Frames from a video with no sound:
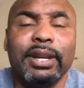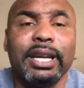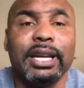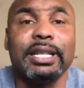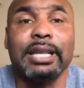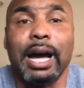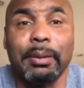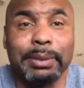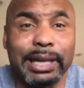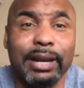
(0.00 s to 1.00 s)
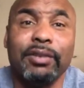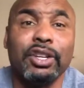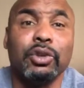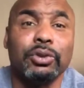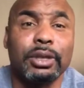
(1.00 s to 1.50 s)
is I'm
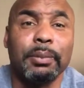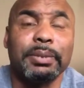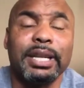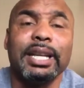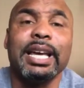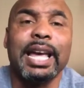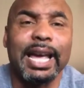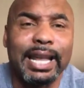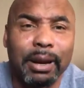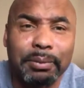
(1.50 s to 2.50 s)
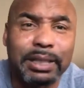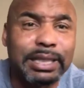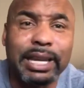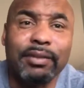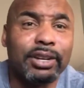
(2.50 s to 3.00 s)
giving you something and I'm just
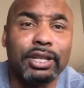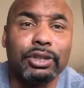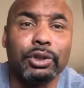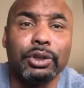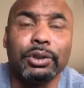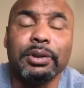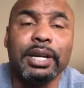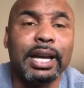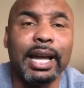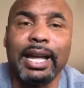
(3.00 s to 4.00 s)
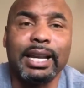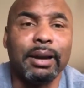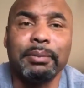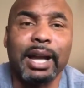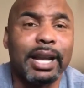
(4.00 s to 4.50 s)
giving it to you and
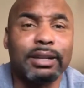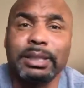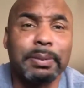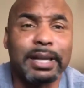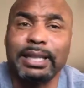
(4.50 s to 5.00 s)
I'm not expecting